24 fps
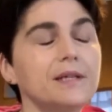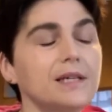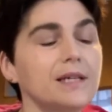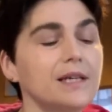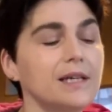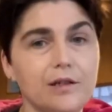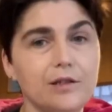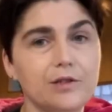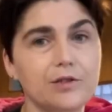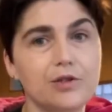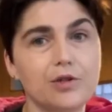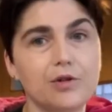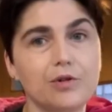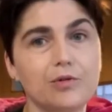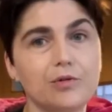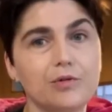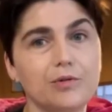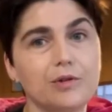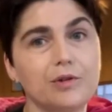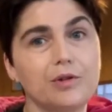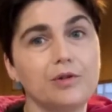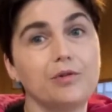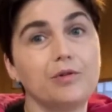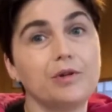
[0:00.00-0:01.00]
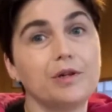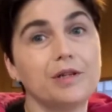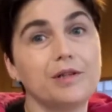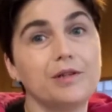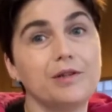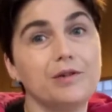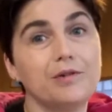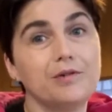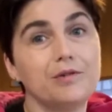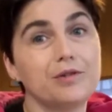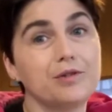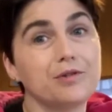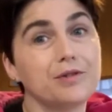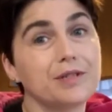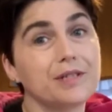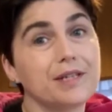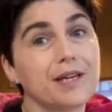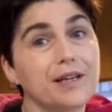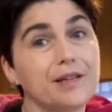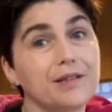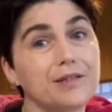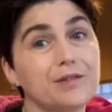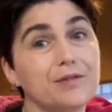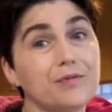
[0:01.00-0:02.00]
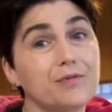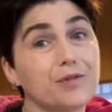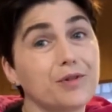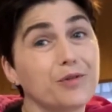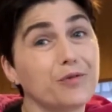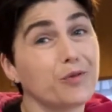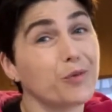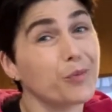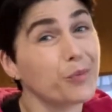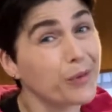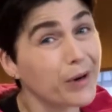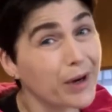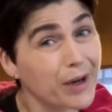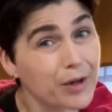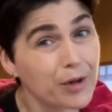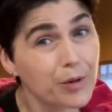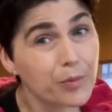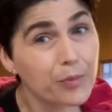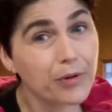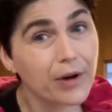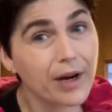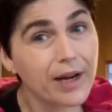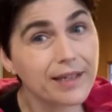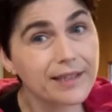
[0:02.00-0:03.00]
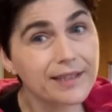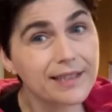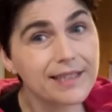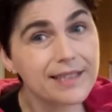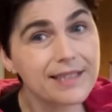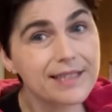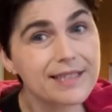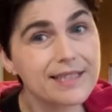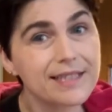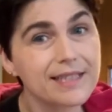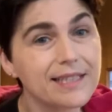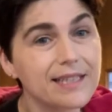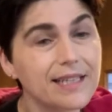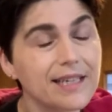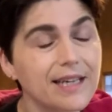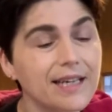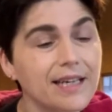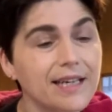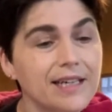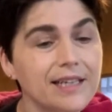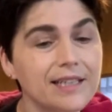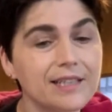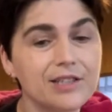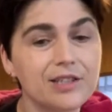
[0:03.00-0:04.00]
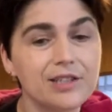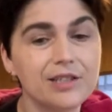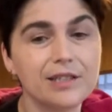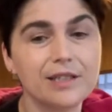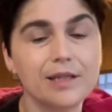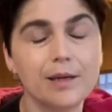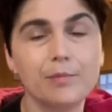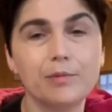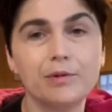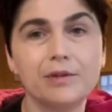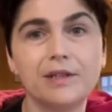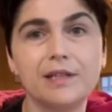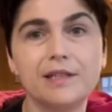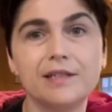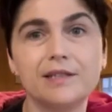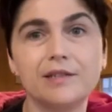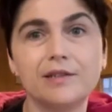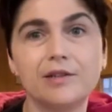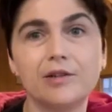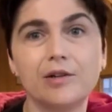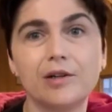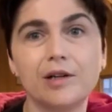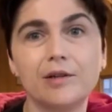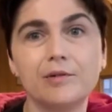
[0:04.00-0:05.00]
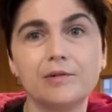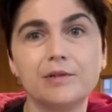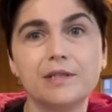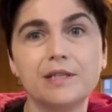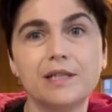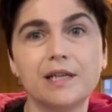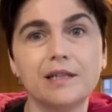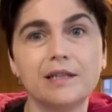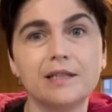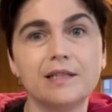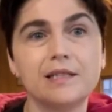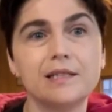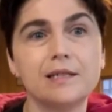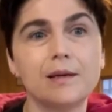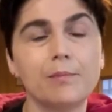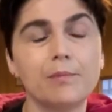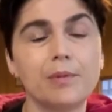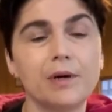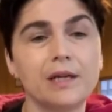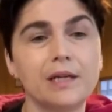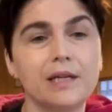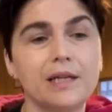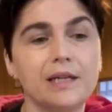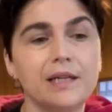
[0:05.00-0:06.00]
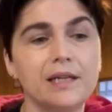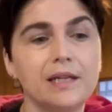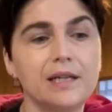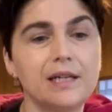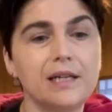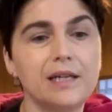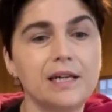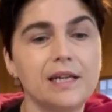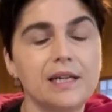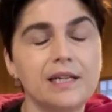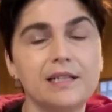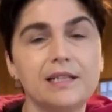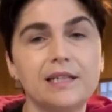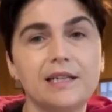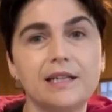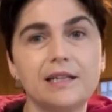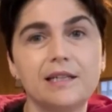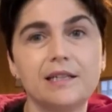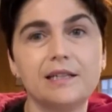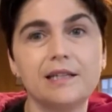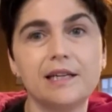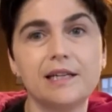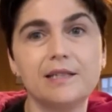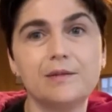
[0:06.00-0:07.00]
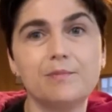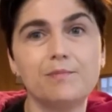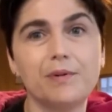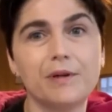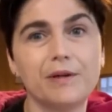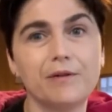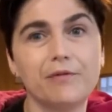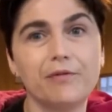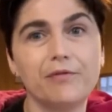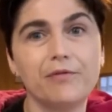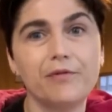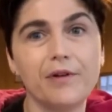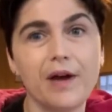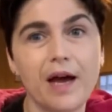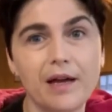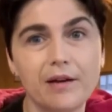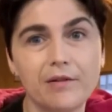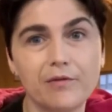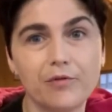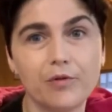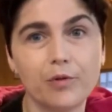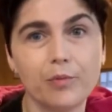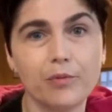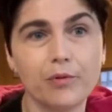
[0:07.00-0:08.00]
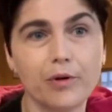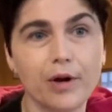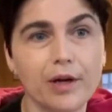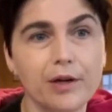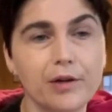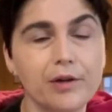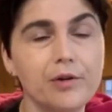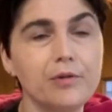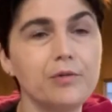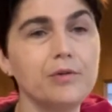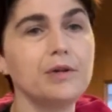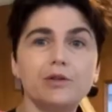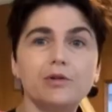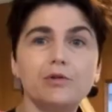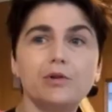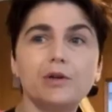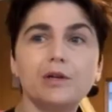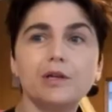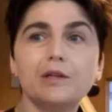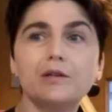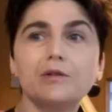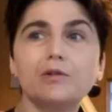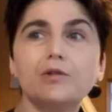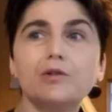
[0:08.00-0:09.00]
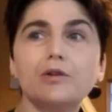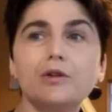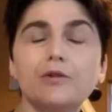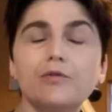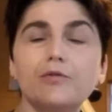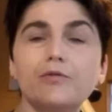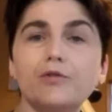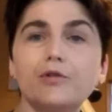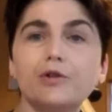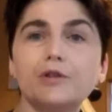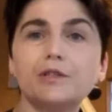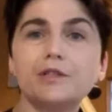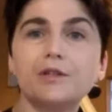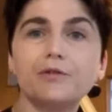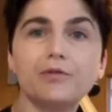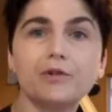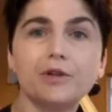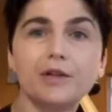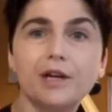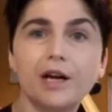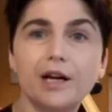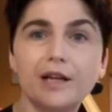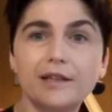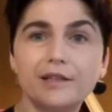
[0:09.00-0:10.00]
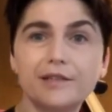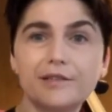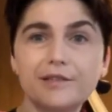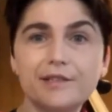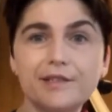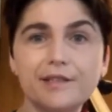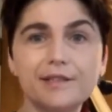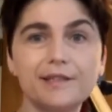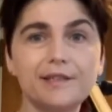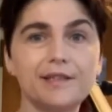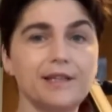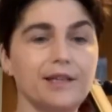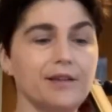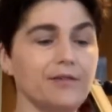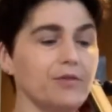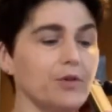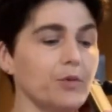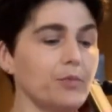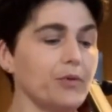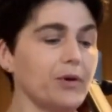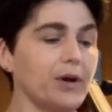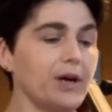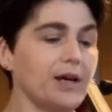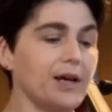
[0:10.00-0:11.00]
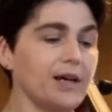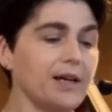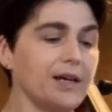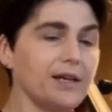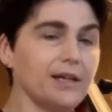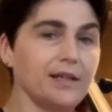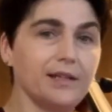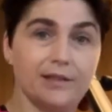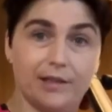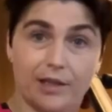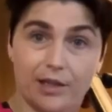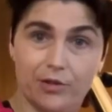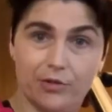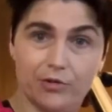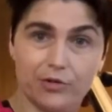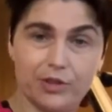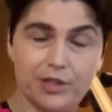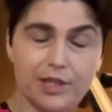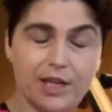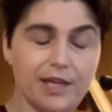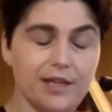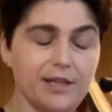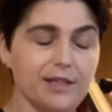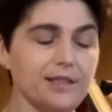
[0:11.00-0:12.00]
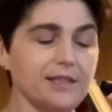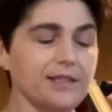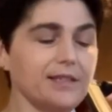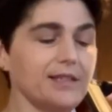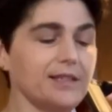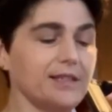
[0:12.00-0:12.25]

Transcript: Also, you can use your scales for vibrato practice. Just a couple days ago I was telling somebody to get a nice big fat vibrato. You can look for different colors in vibrato in your scales.